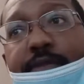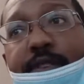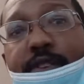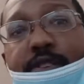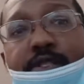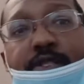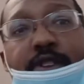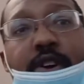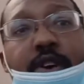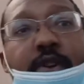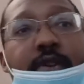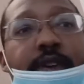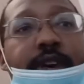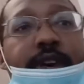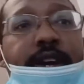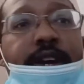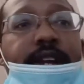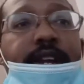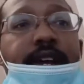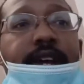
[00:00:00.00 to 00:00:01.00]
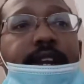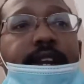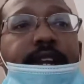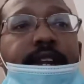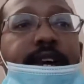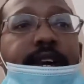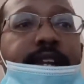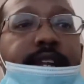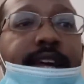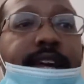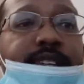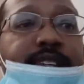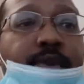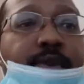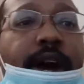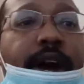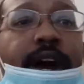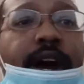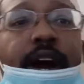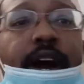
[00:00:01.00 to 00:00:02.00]
so and that's
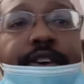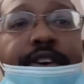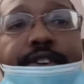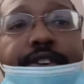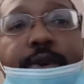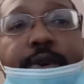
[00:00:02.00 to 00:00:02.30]
why I honor your